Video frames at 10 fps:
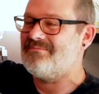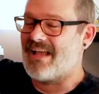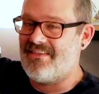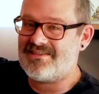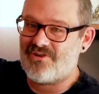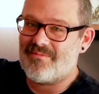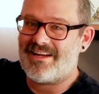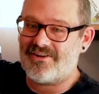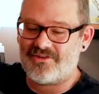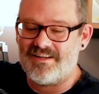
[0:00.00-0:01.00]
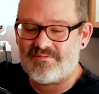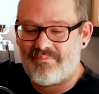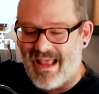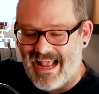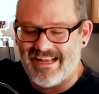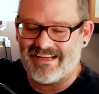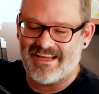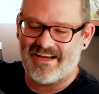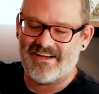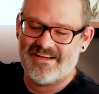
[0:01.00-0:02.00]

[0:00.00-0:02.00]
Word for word: And this Norman character is panicking.